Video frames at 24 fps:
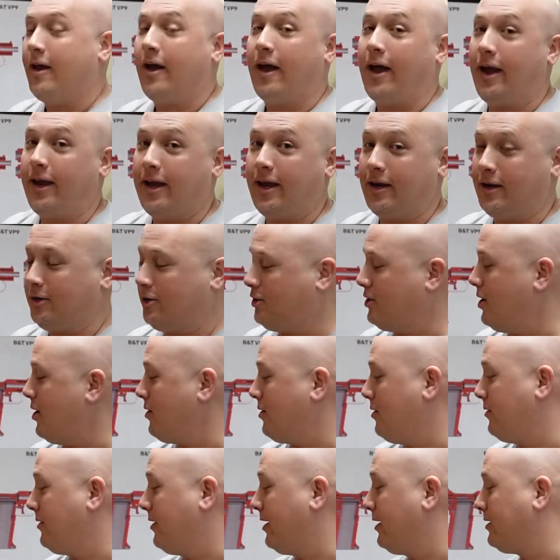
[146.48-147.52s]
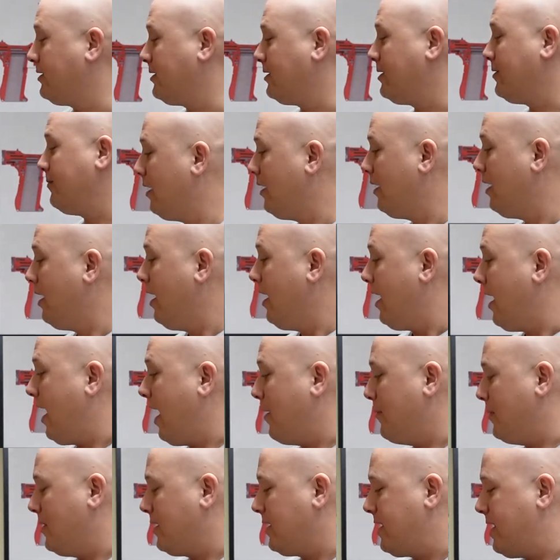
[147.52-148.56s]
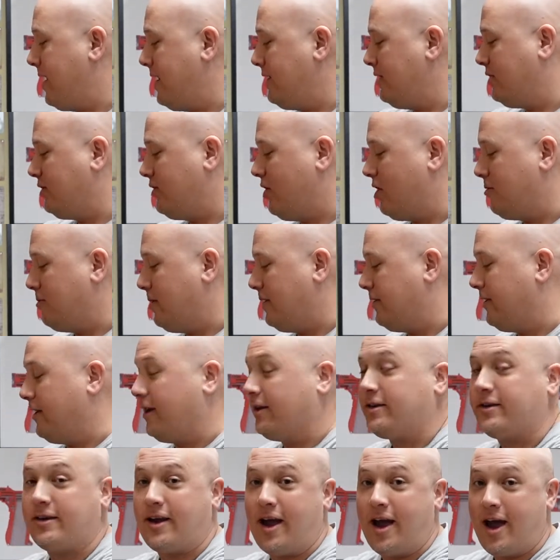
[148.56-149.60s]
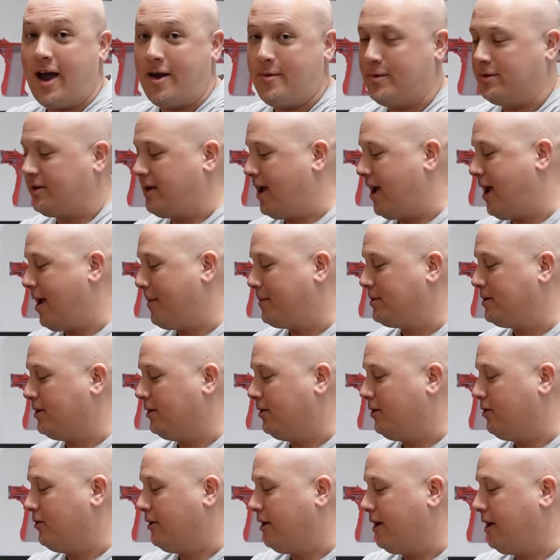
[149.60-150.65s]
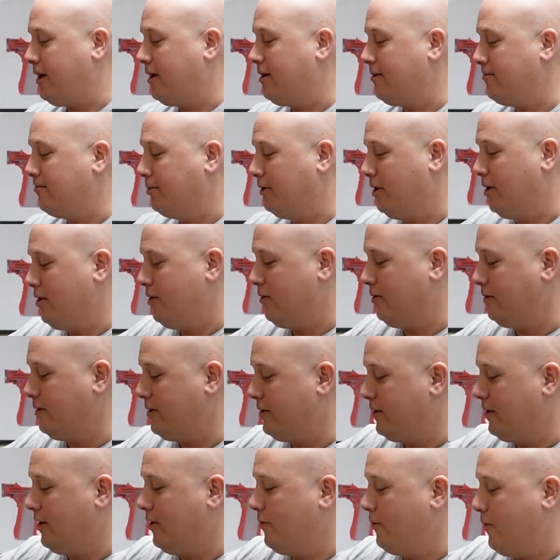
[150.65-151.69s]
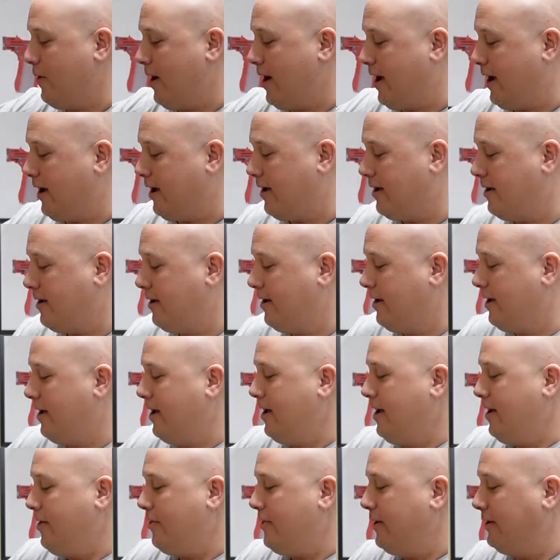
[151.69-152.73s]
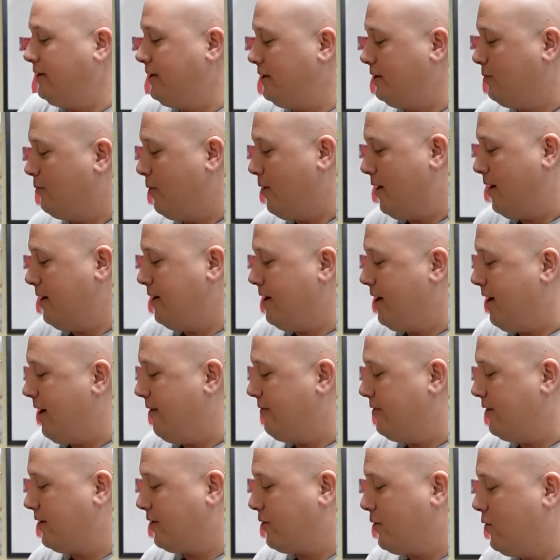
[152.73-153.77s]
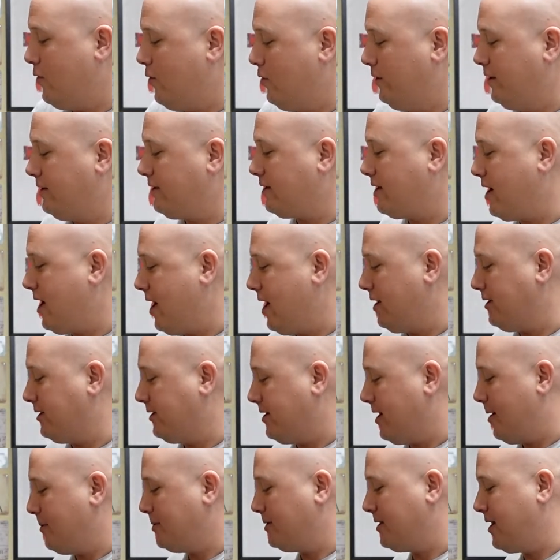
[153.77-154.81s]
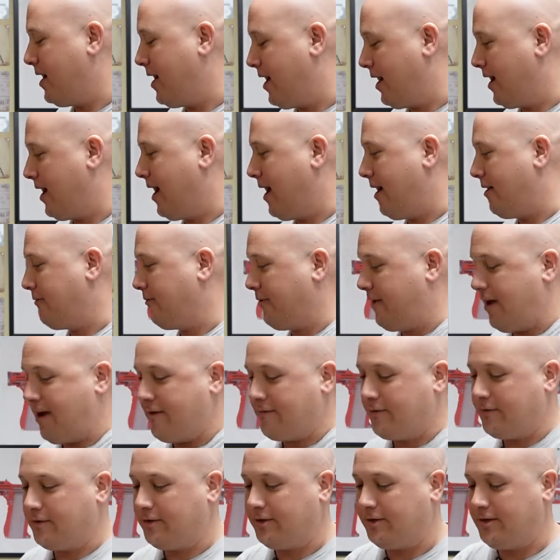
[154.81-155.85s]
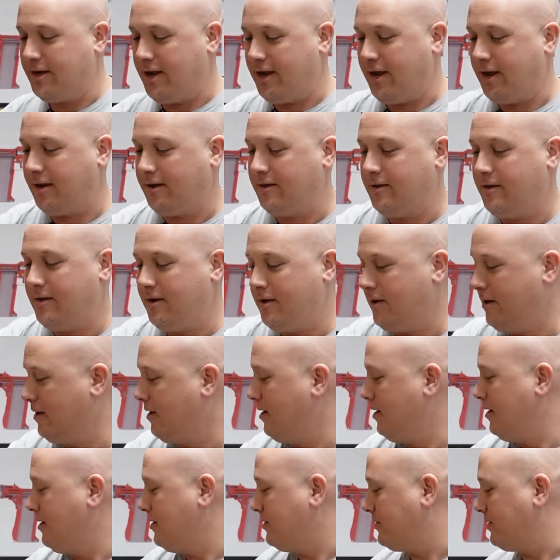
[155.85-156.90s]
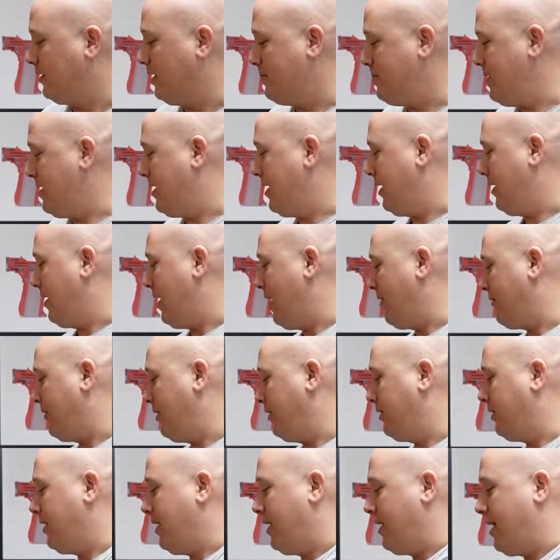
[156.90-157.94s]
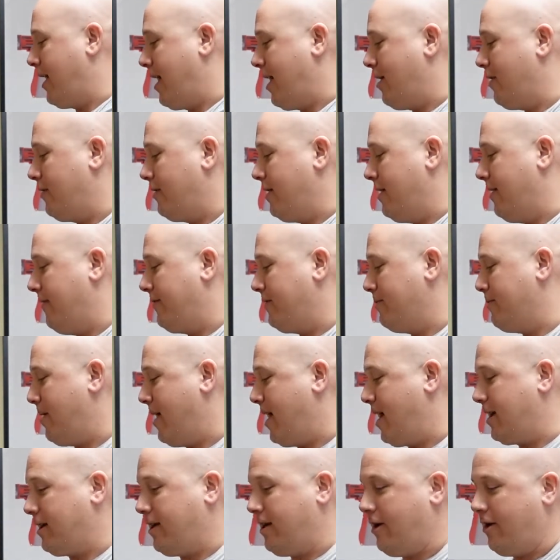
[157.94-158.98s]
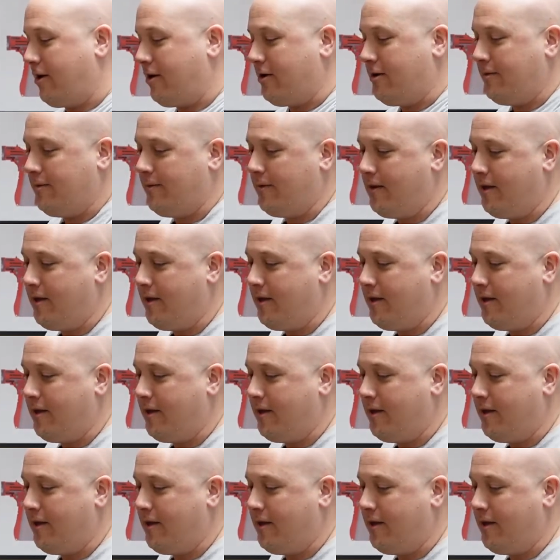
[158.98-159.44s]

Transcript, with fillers: I gotta show you this. And when Ken showed me this, I was absolutely blown away. This is one of the coolest concepts I have ever seen. So let me get everything out of the bag here